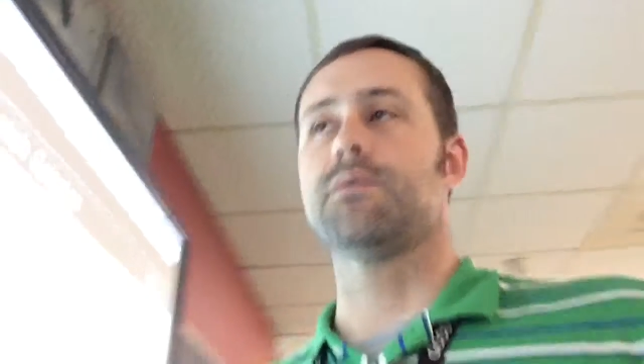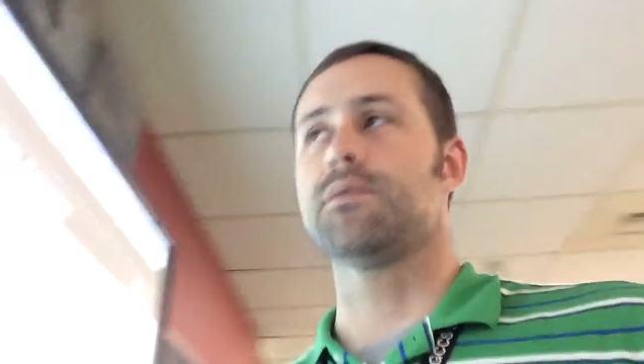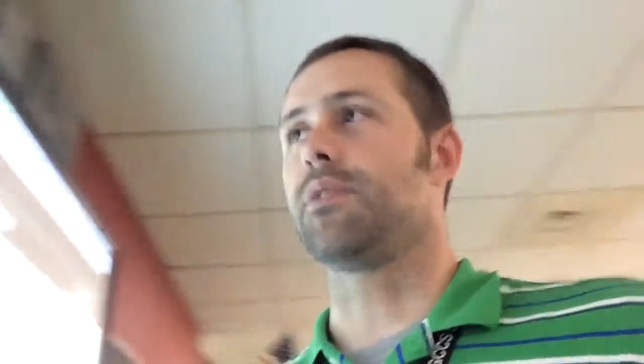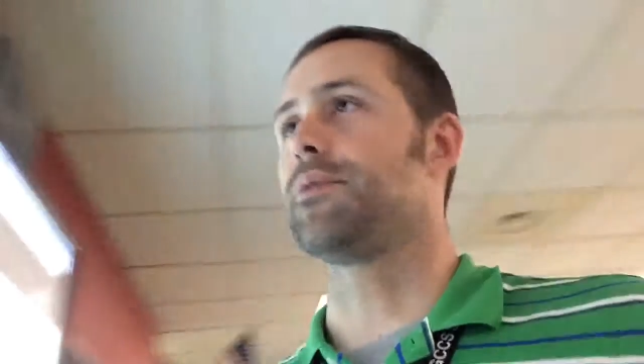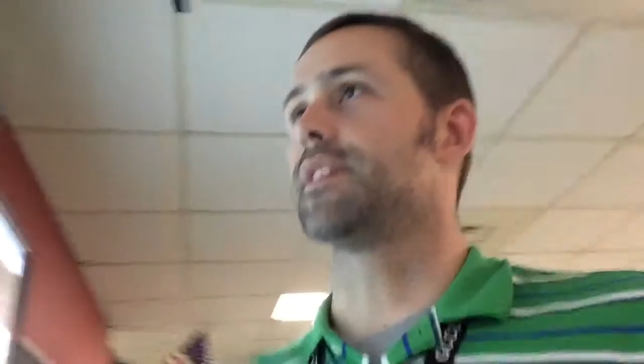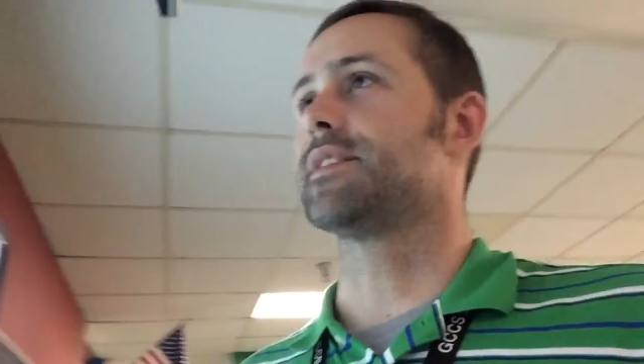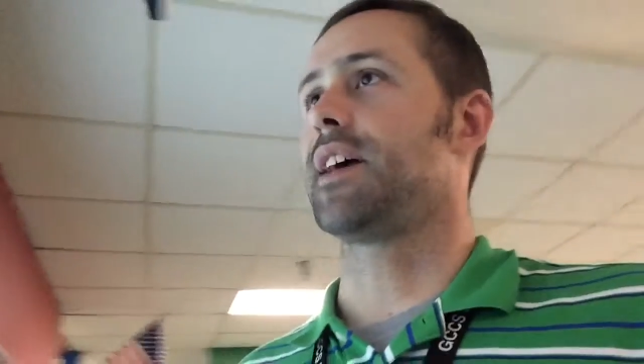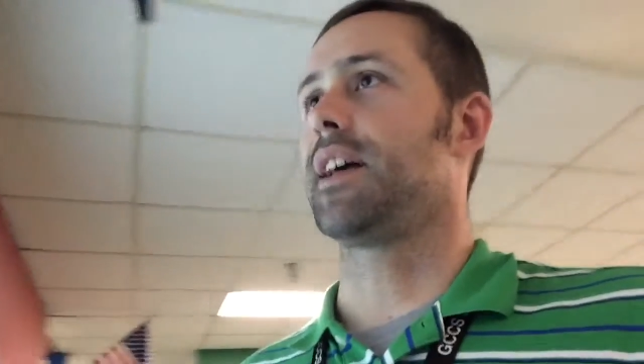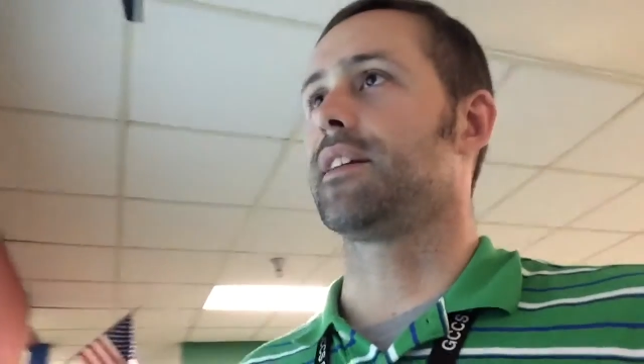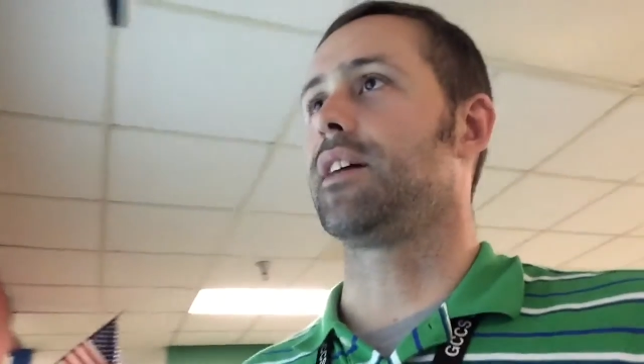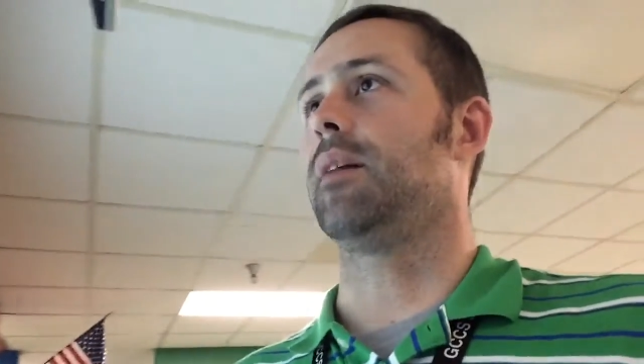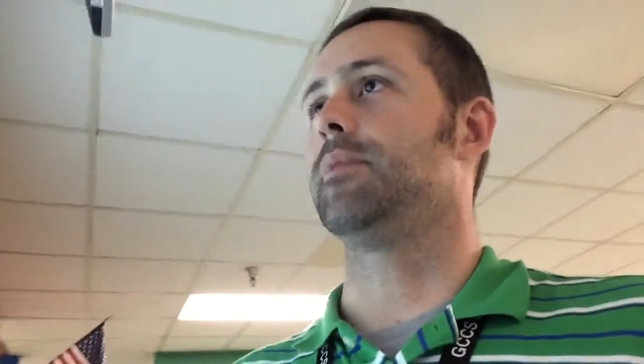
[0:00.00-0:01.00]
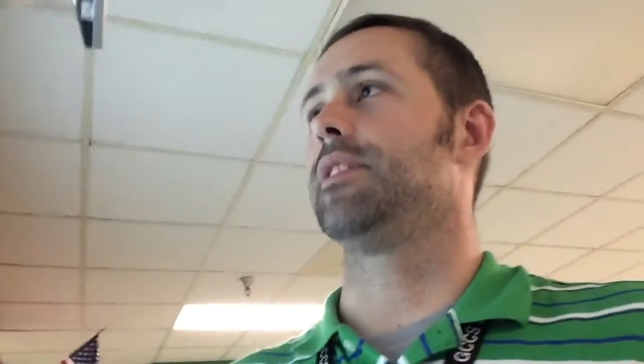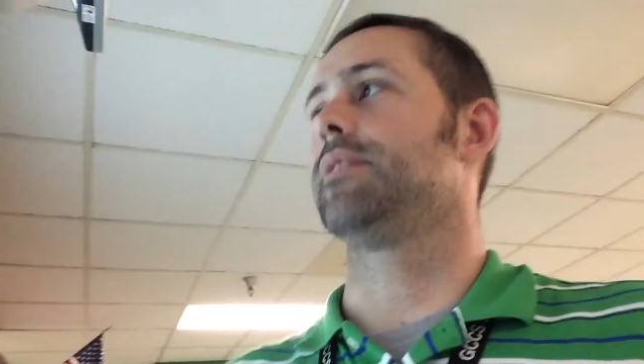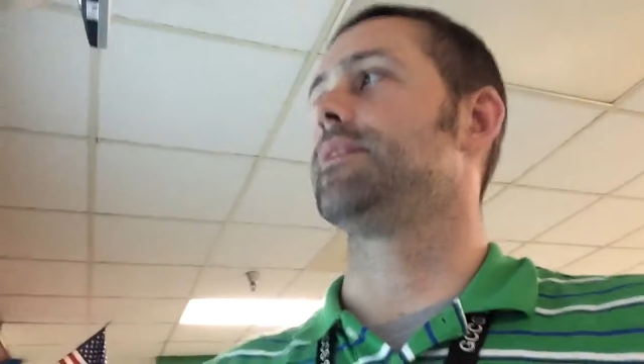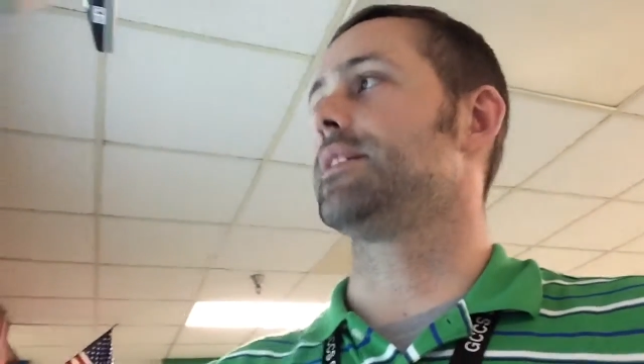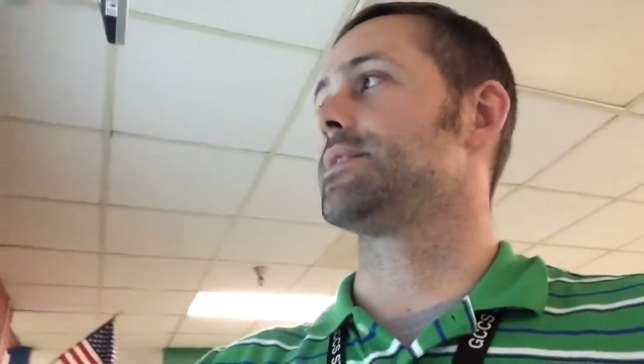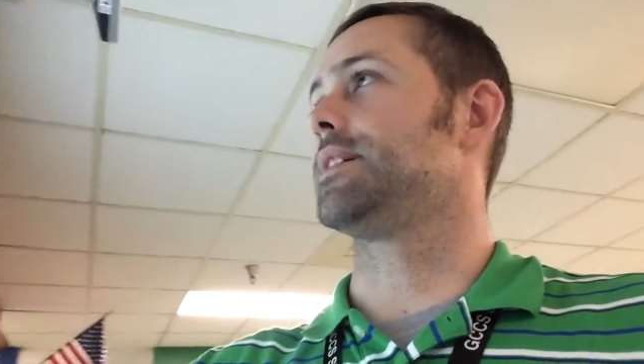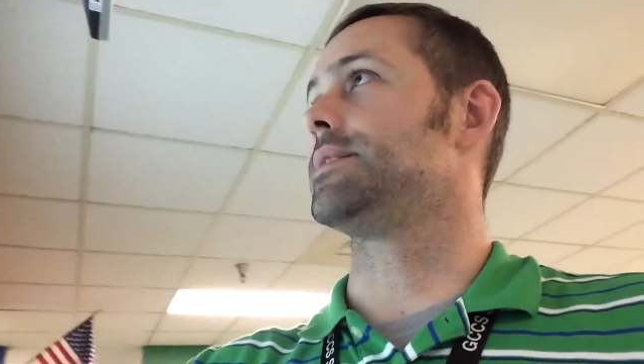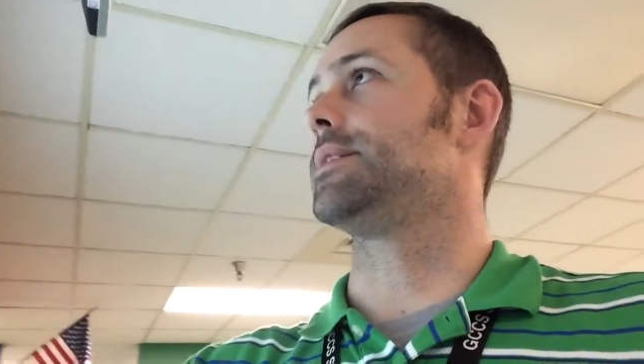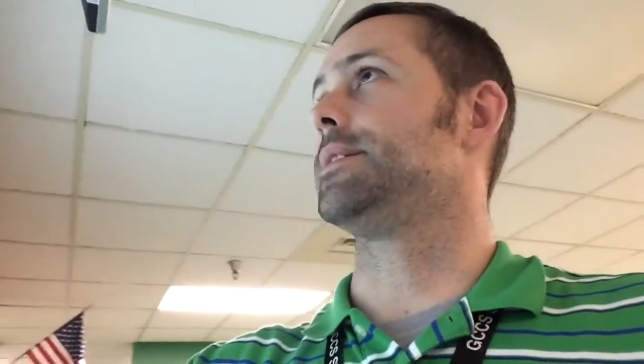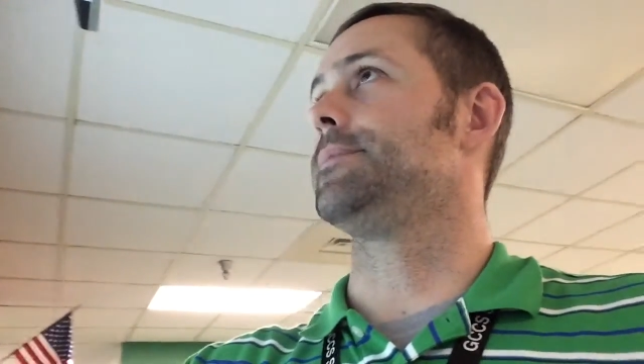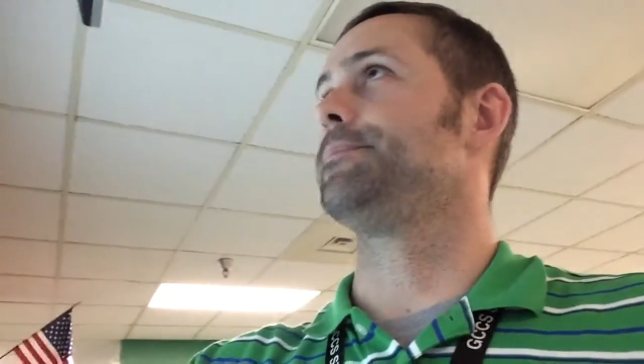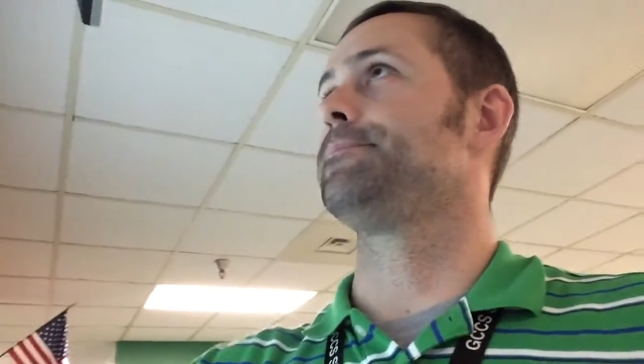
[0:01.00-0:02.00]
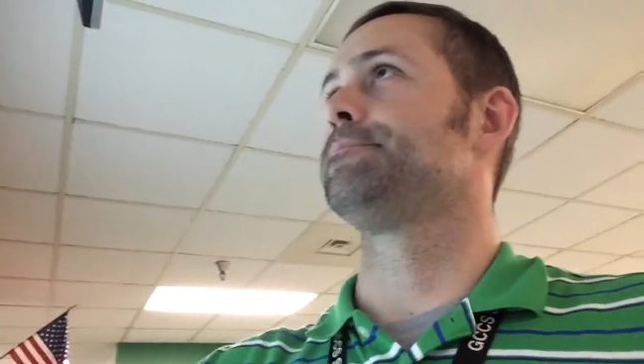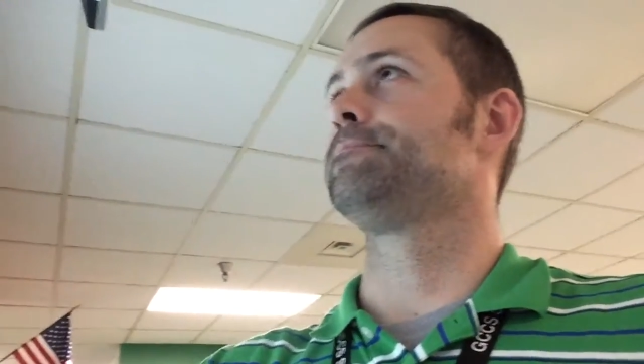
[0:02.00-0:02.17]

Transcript: So the things they had in common, things they didn't.